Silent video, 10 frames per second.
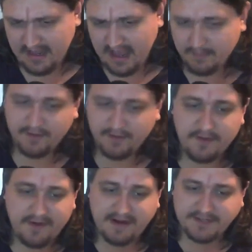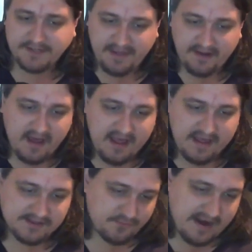how many women are actually being
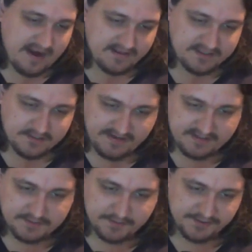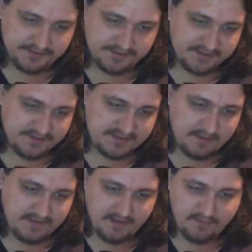hired as writers, directors, producers,
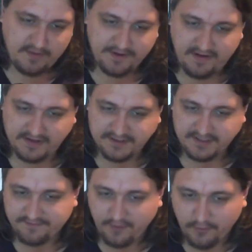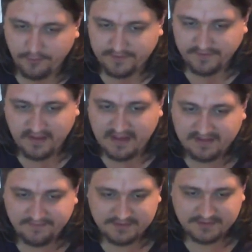how many women are actually involved in high
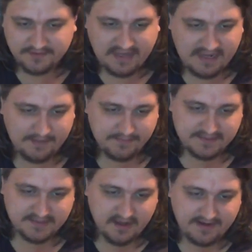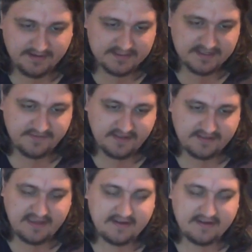levels of game design and stuff like that.